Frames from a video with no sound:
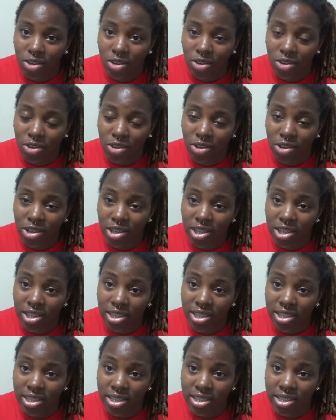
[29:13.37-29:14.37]

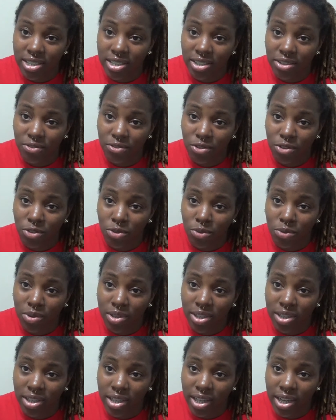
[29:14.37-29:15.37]
on if you
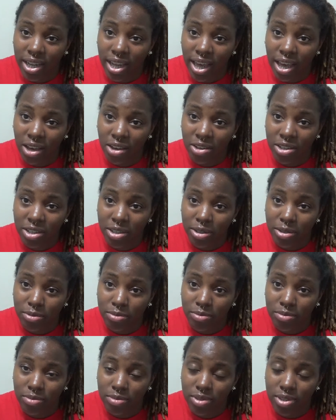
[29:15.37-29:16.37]
will allow
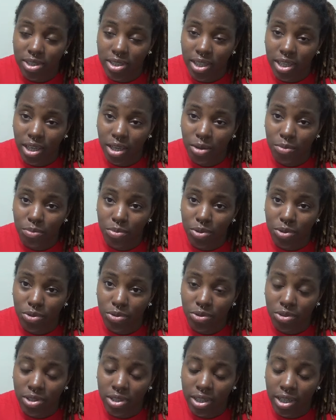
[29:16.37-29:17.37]
him to help you
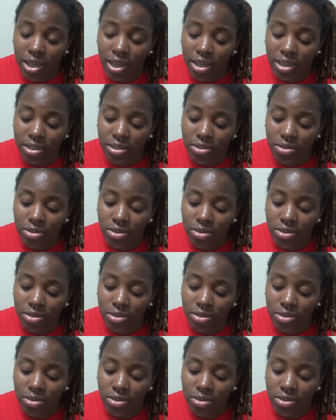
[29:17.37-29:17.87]
or not.